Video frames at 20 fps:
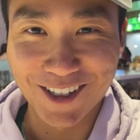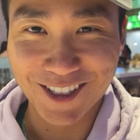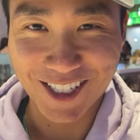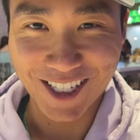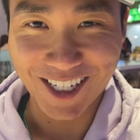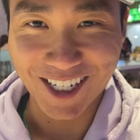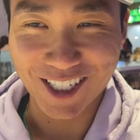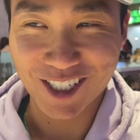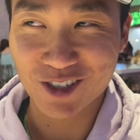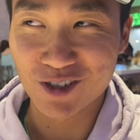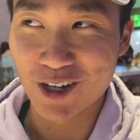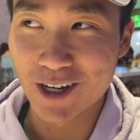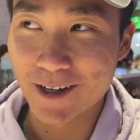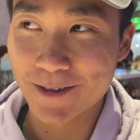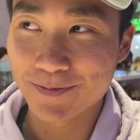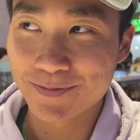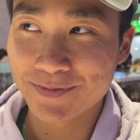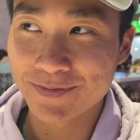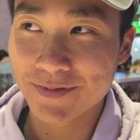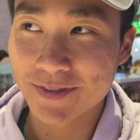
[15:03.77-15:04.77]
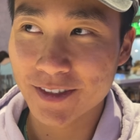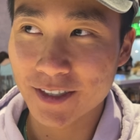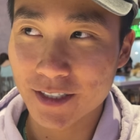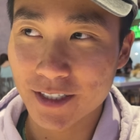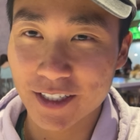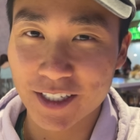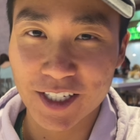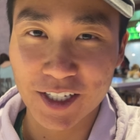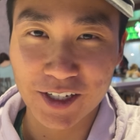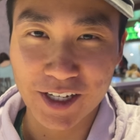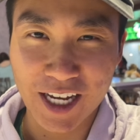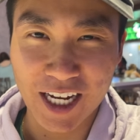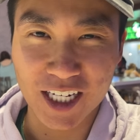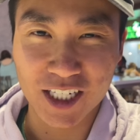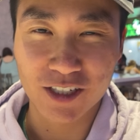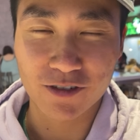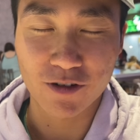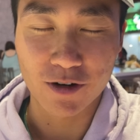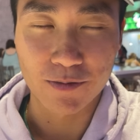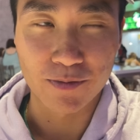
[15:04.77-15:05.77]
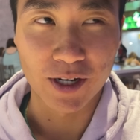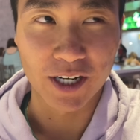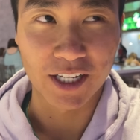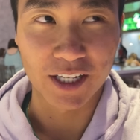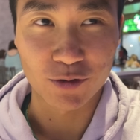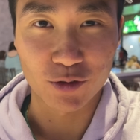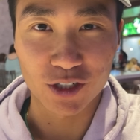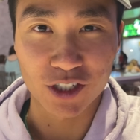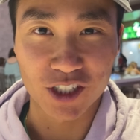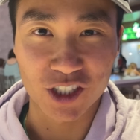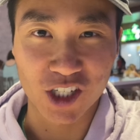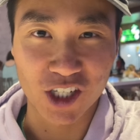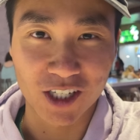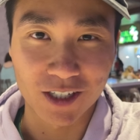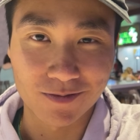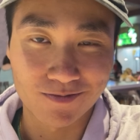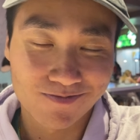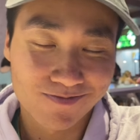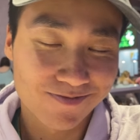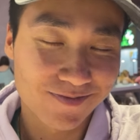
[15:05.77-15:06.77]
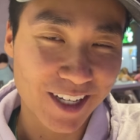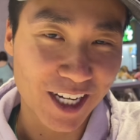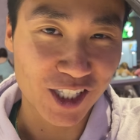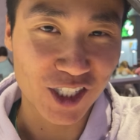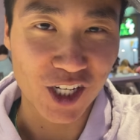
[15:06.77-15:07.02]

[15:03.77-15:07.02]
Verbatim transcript: to the next one. Still cash for money, which is good. That's